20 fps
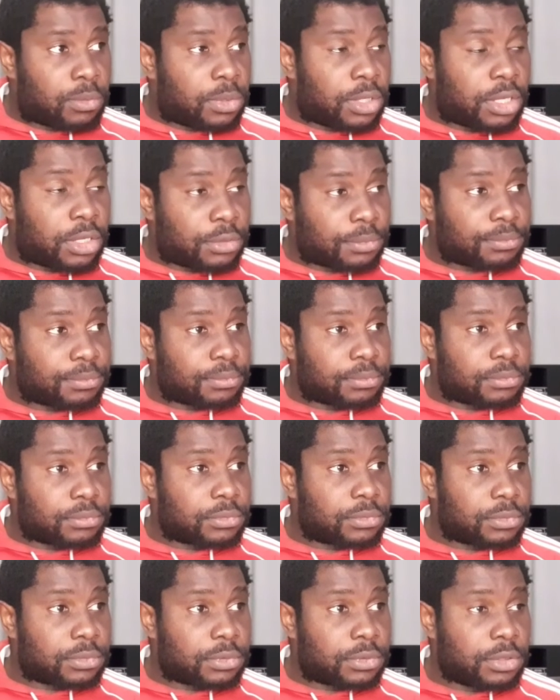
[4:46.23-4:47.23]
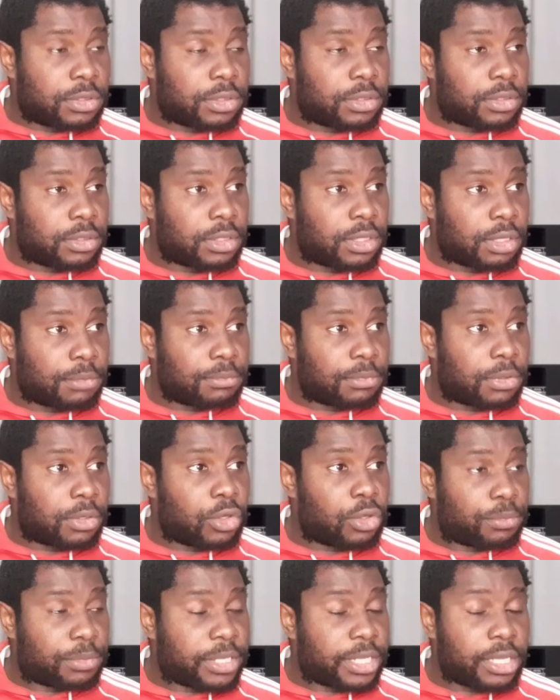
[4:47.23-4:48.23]
Well, I
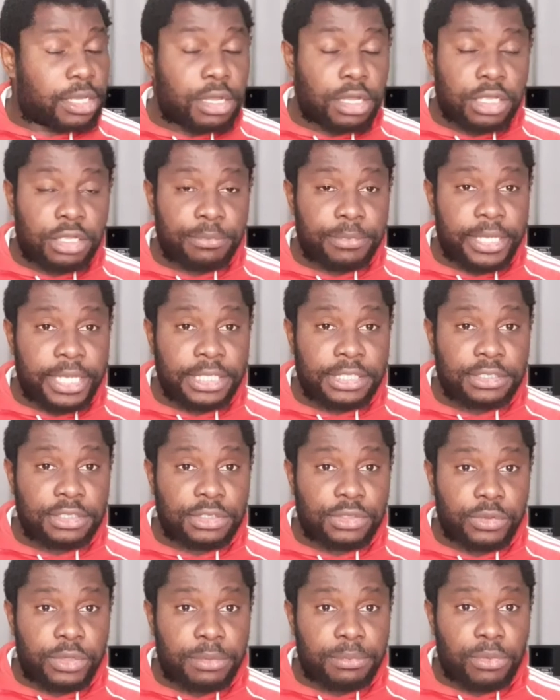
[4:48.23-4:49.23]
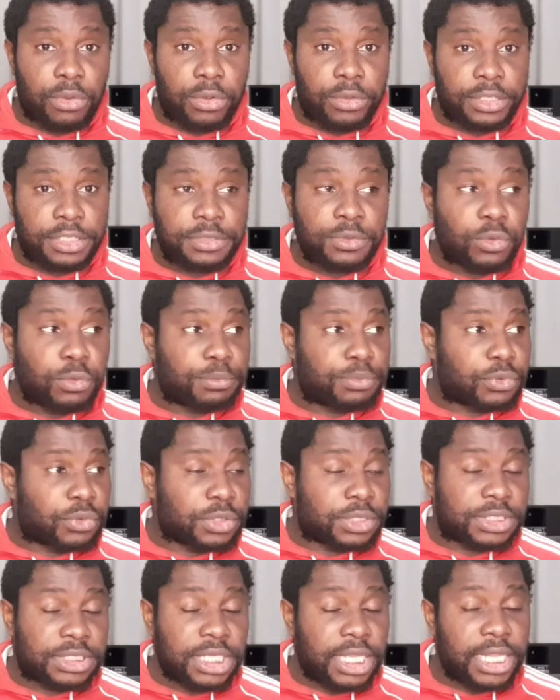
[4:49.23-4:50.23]
hope they are committed to doing more. It's all
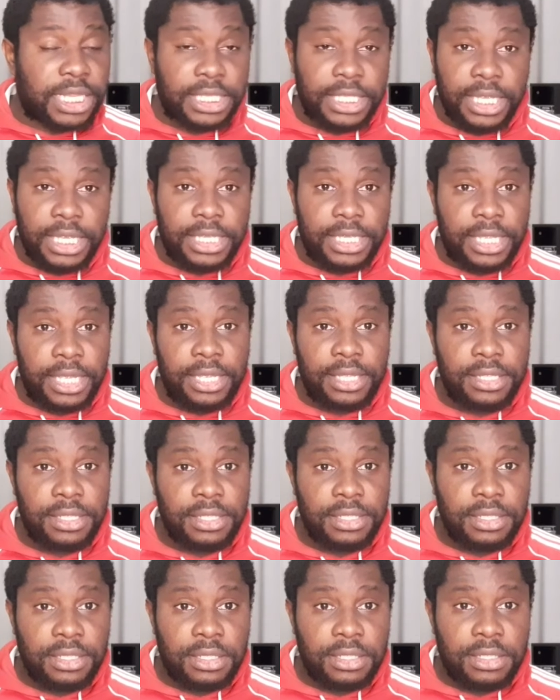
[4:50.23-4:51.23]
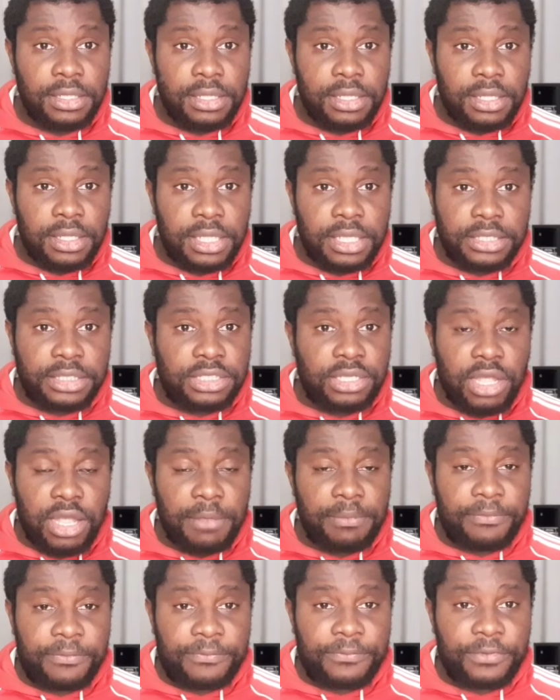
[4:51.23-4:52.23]
good saying it, yeah? It's
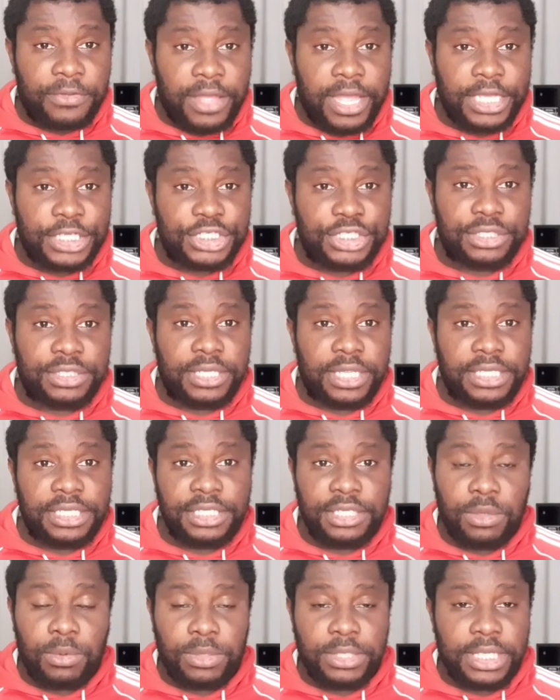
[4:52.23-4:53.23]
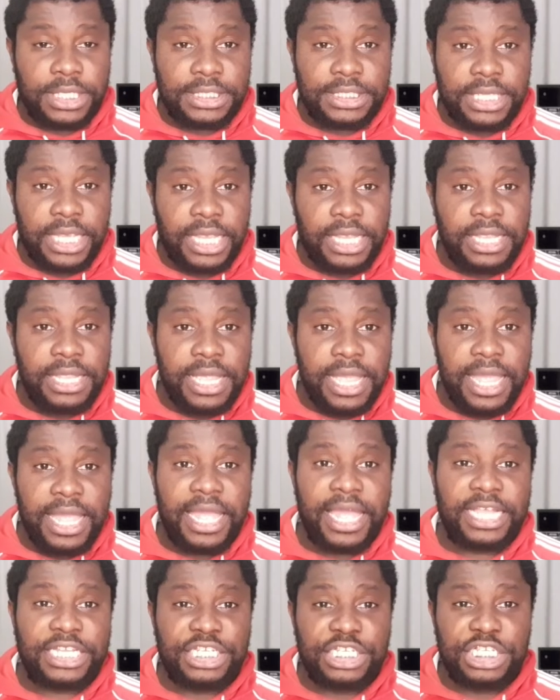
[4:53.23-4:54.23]
time for action. And you know what they say,
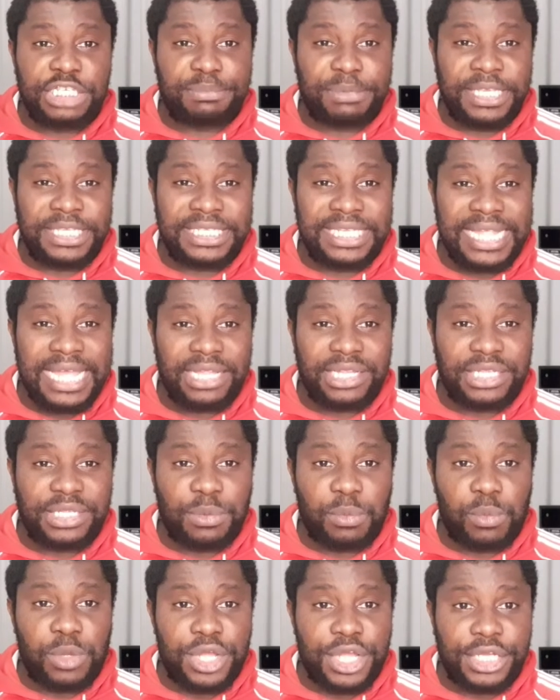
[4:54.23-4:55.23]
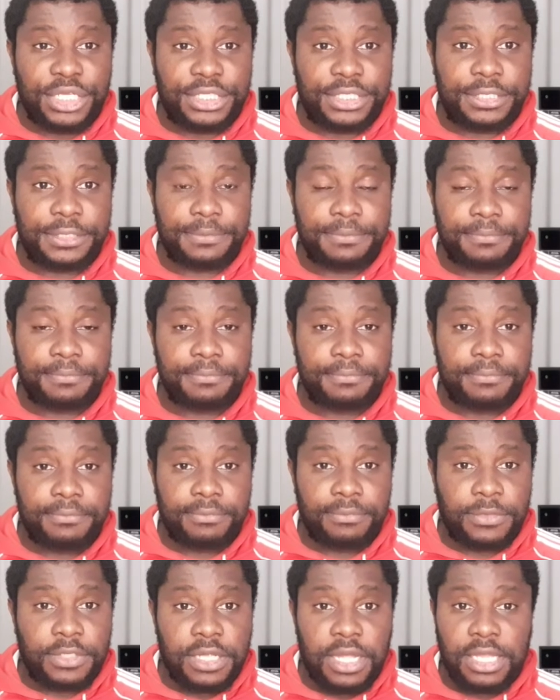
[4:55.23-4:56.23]
action speaks louder than words.
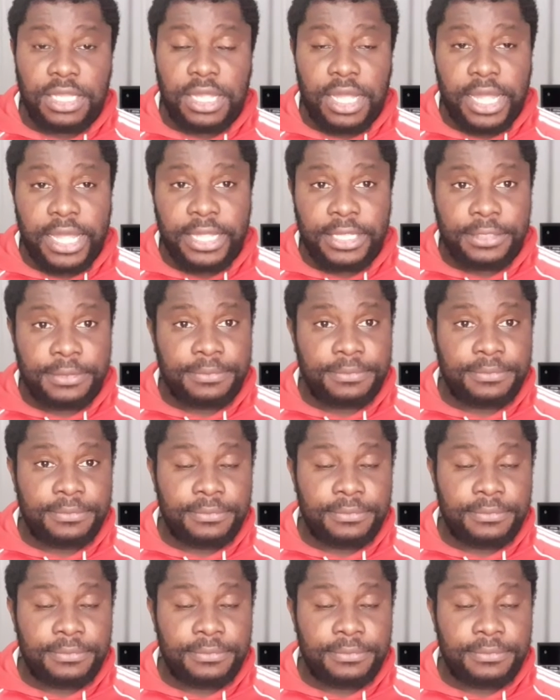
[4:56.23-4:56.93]
A lie?